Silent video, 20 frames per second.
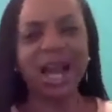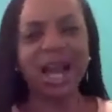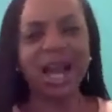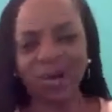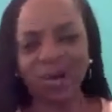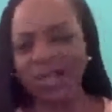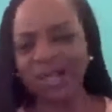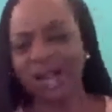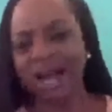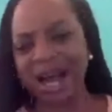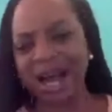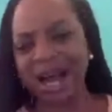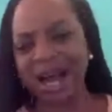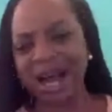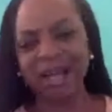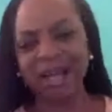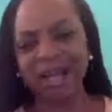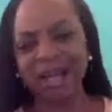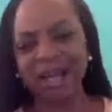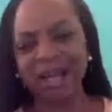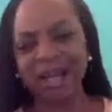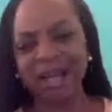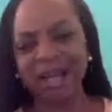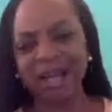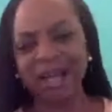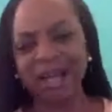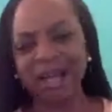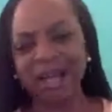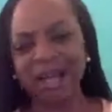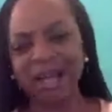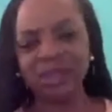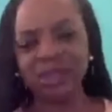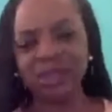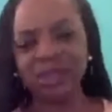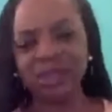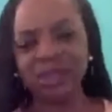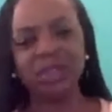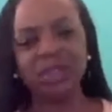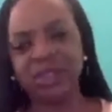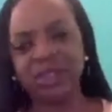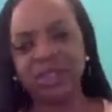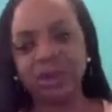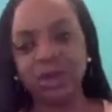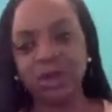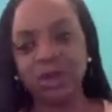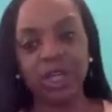allowing God to cleanse me